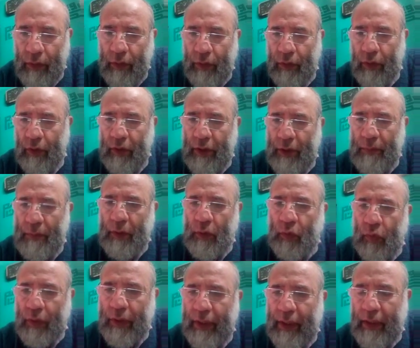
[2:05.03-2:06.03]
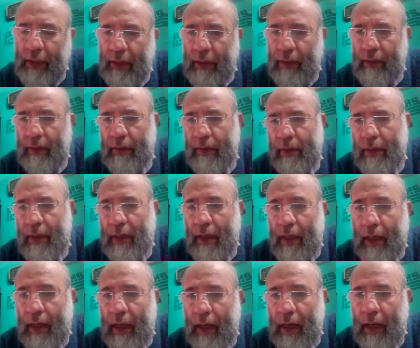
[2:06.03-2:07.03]
cross between
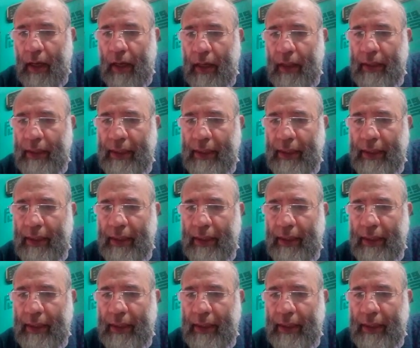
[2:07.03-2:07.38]
R